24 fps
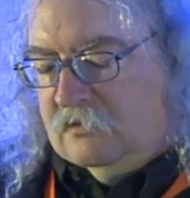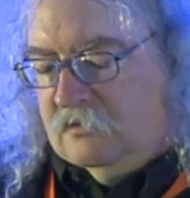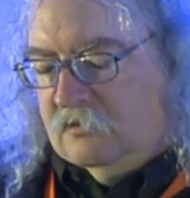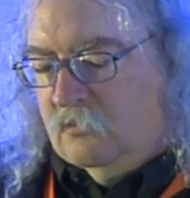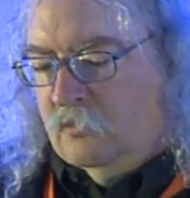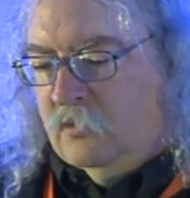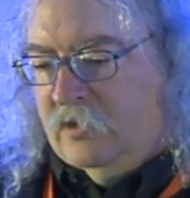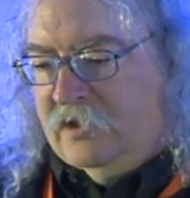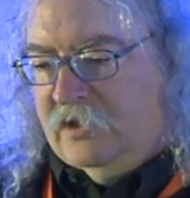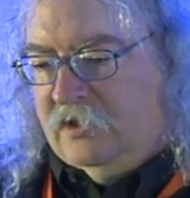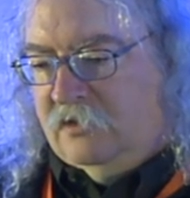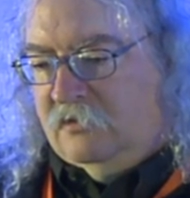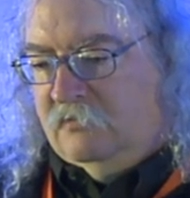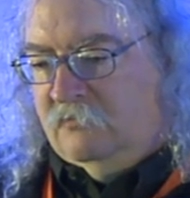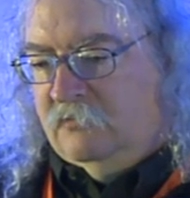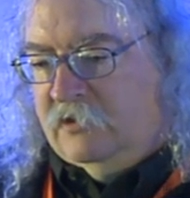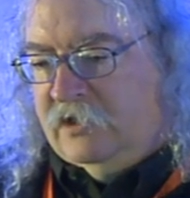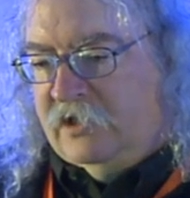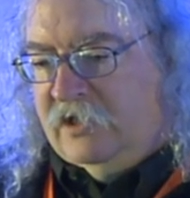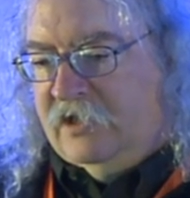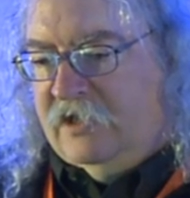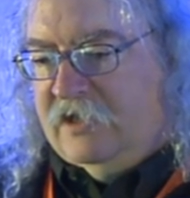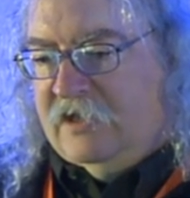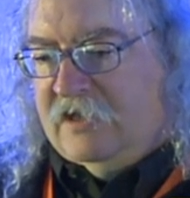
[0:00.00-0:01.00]

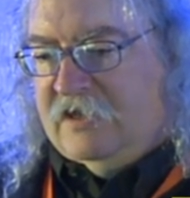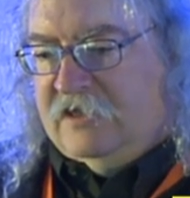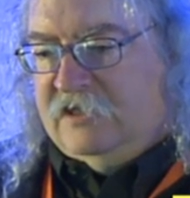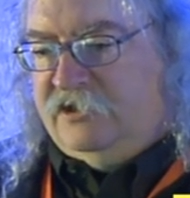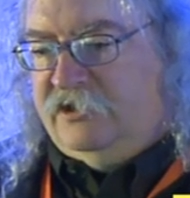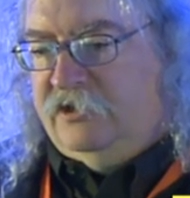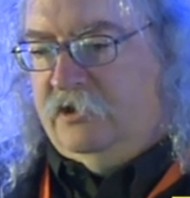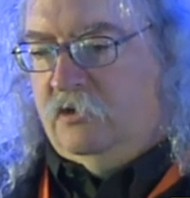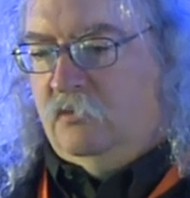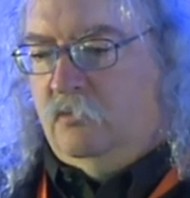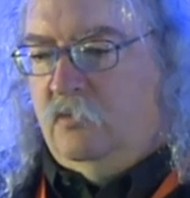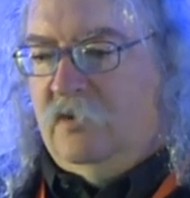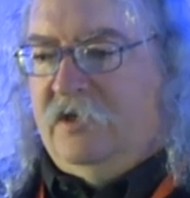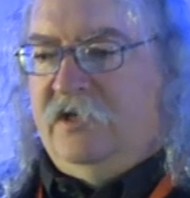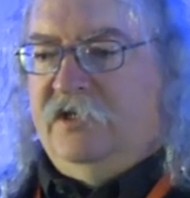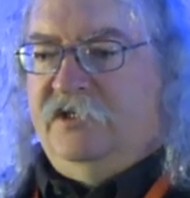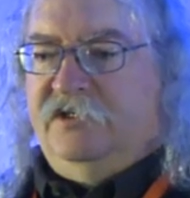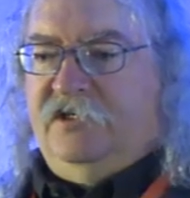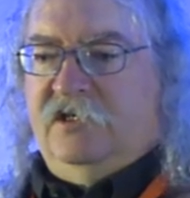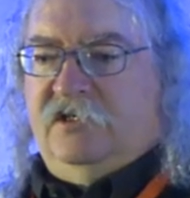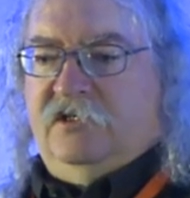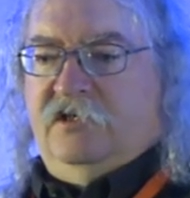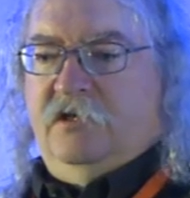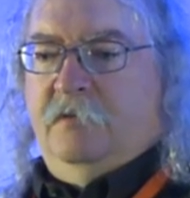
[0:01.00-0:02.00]
when he asked, you know, what
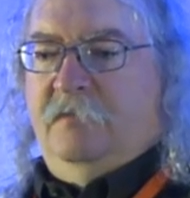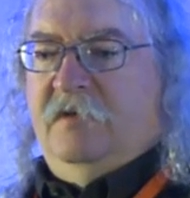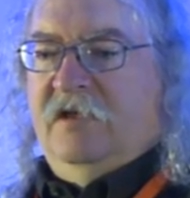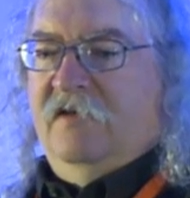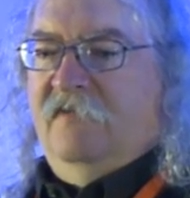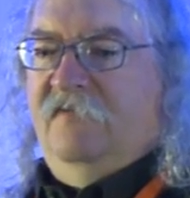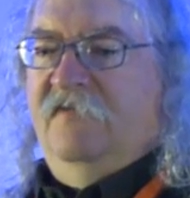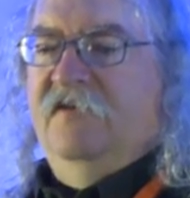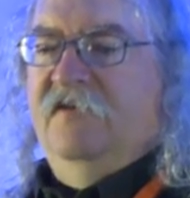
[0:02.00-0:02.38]
is it to be a